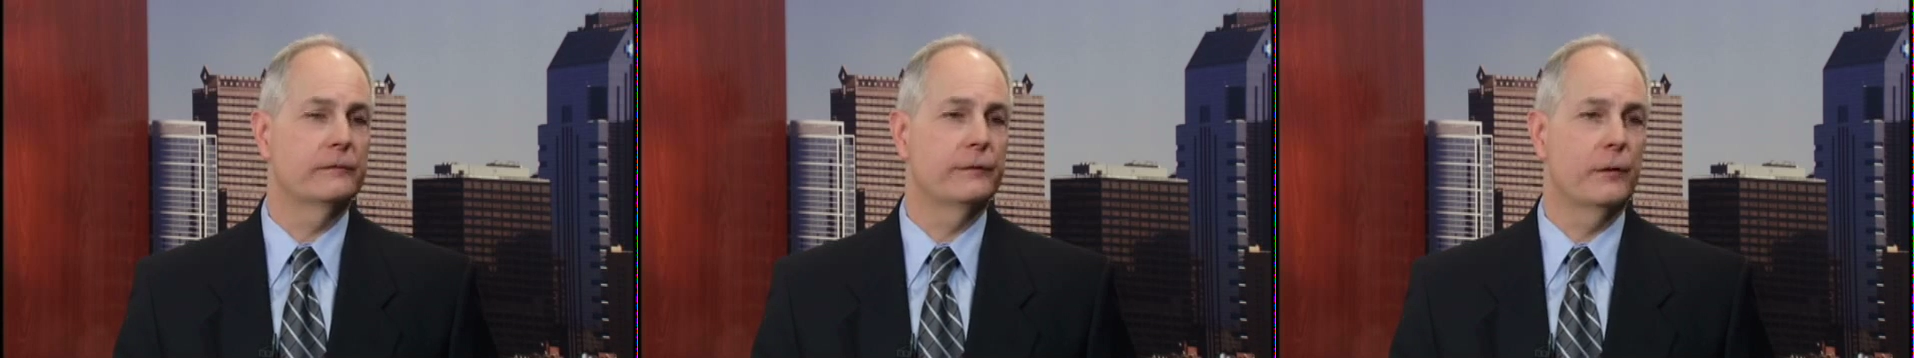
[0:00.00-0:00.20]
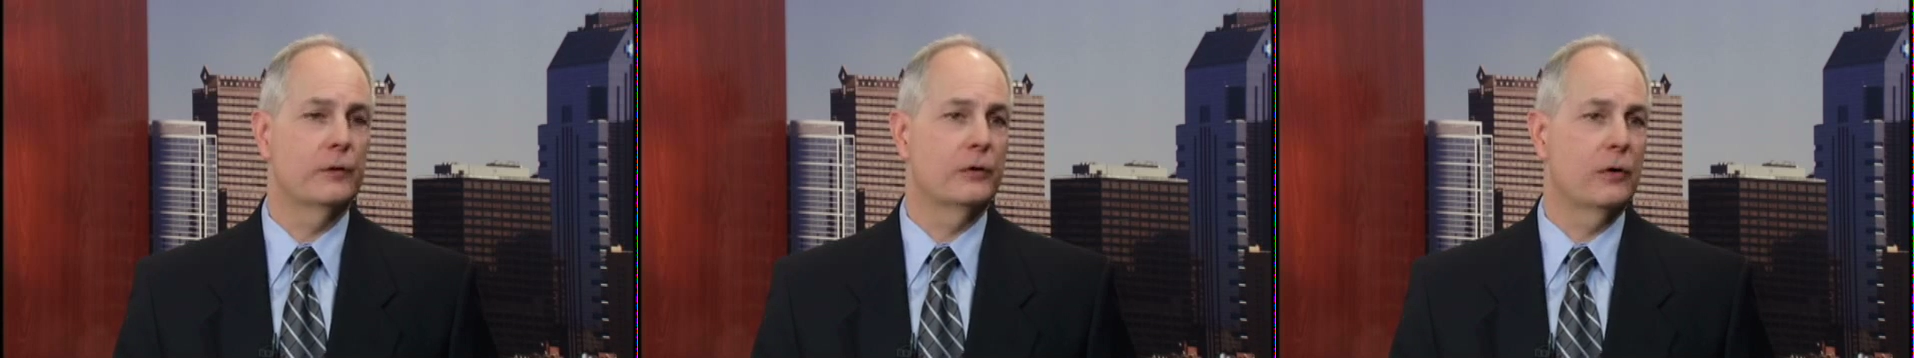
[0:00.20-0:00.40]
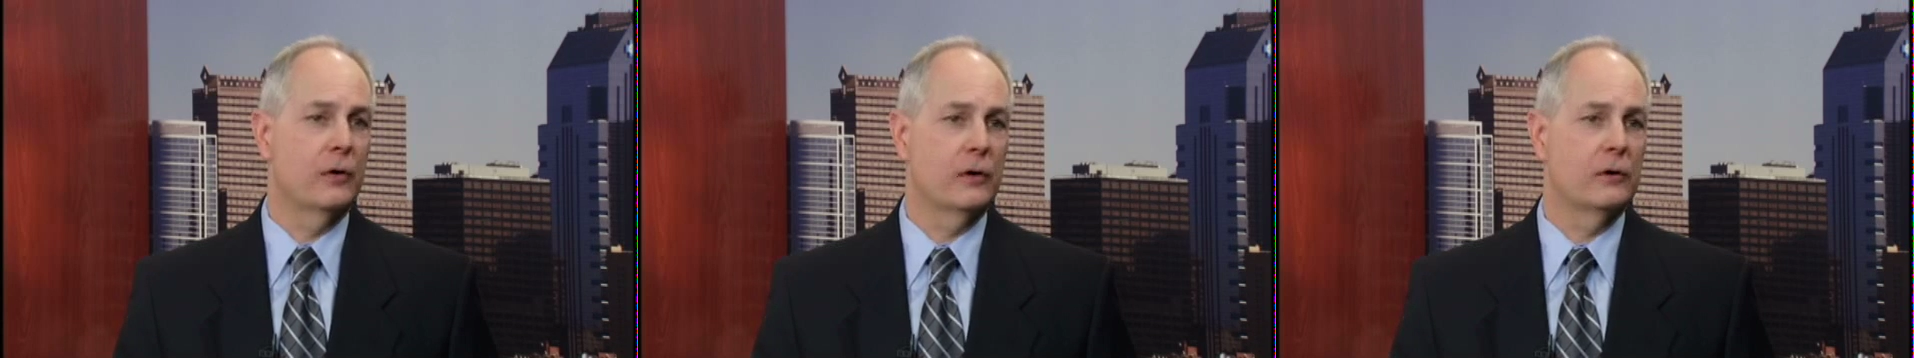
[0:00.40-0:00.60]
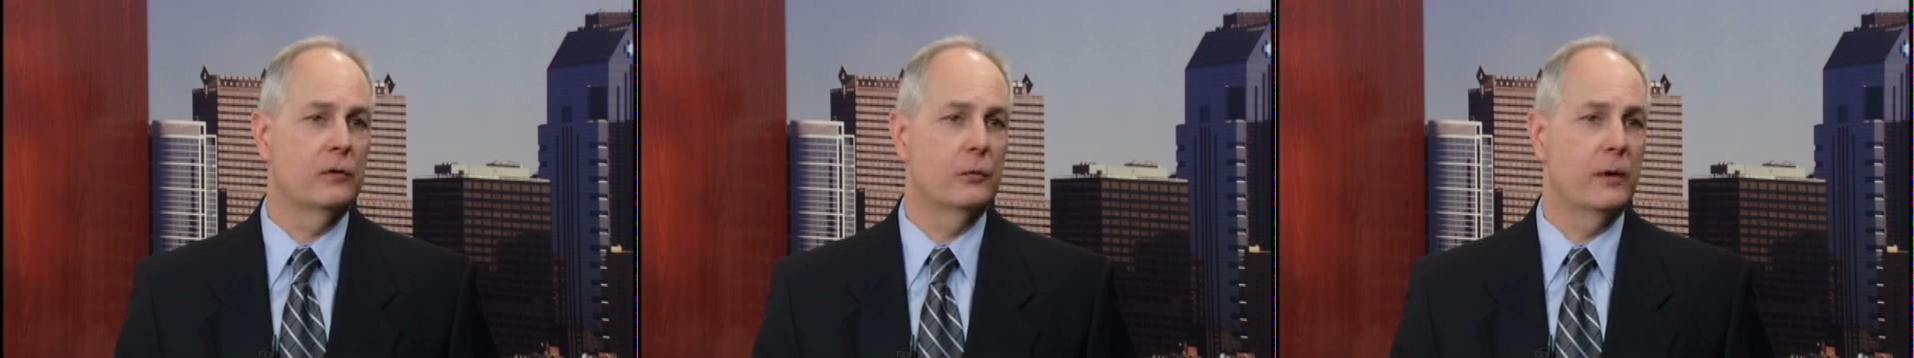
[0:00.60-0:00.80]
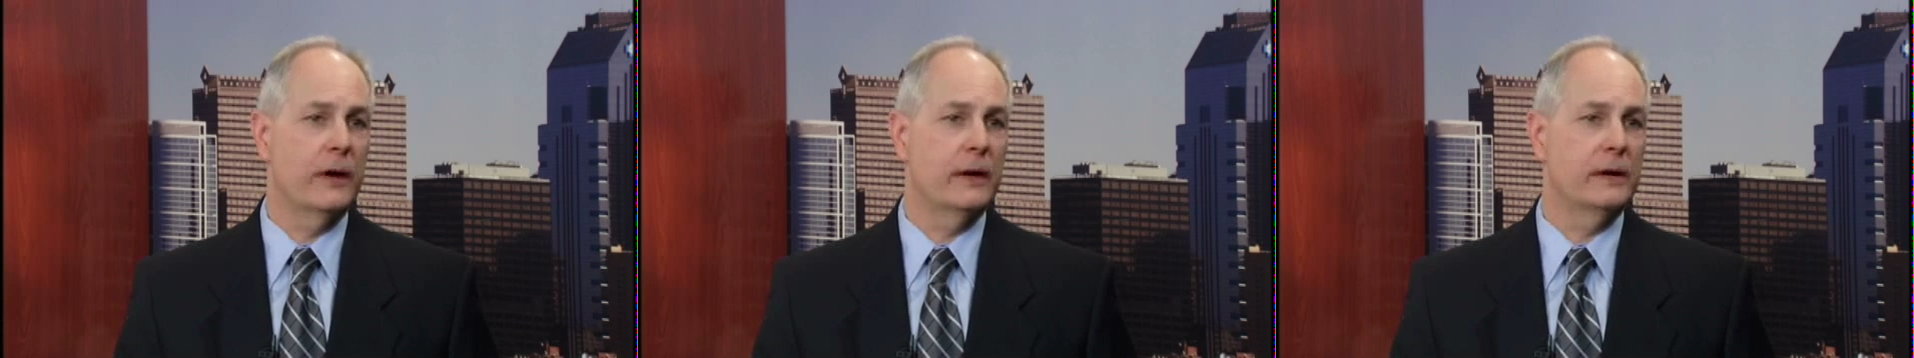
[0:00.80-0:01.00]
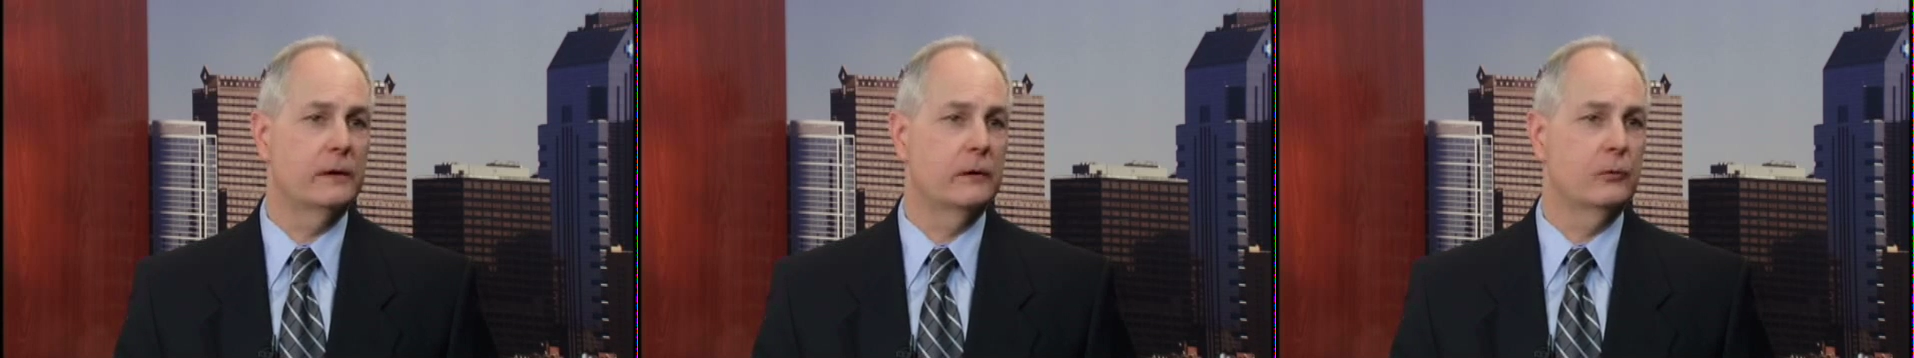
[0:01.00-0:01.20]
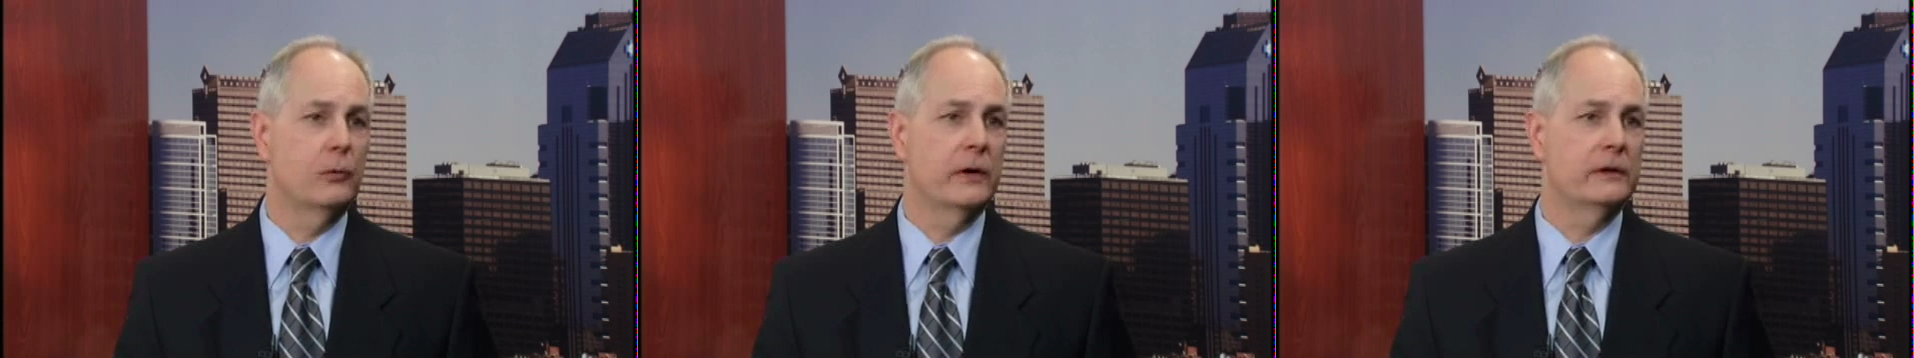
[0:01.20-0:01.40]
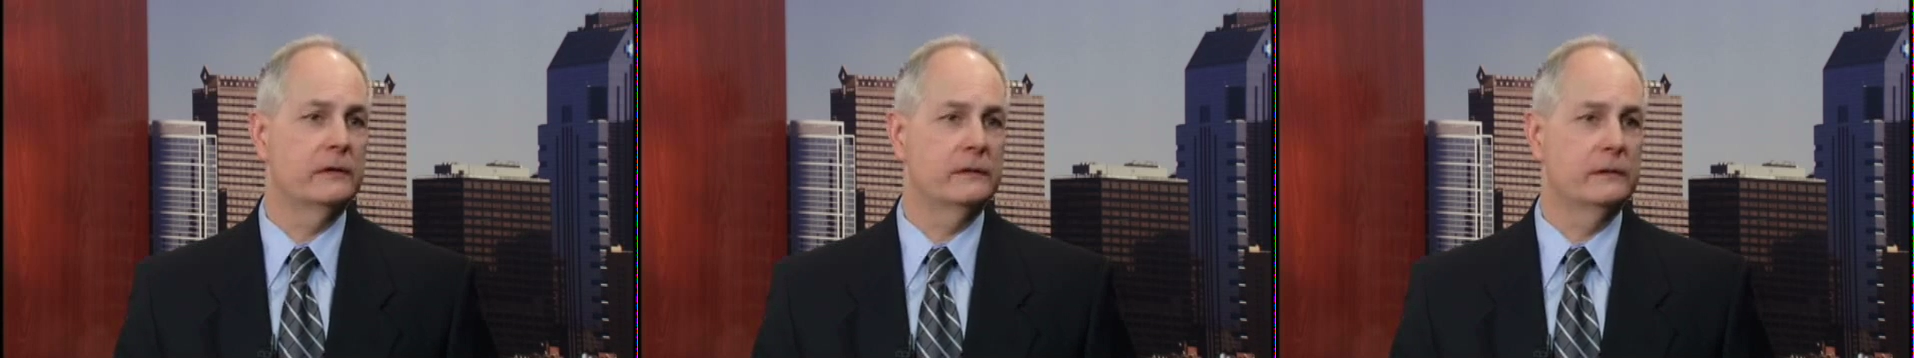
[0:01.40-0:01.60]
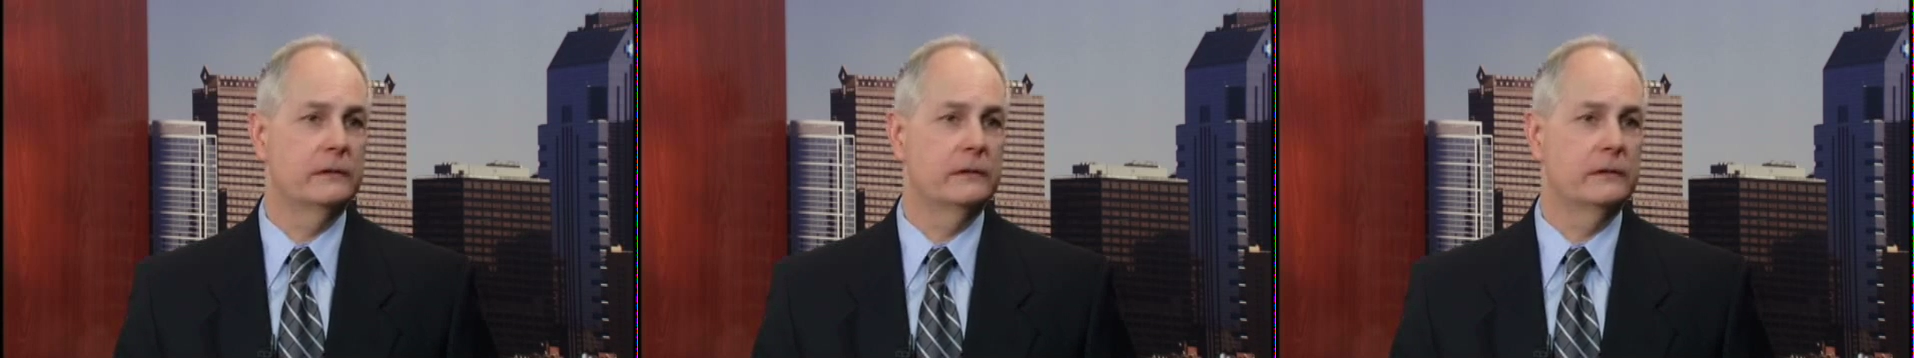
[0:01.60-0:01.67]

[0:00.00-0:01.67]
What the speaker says: phone call away, or one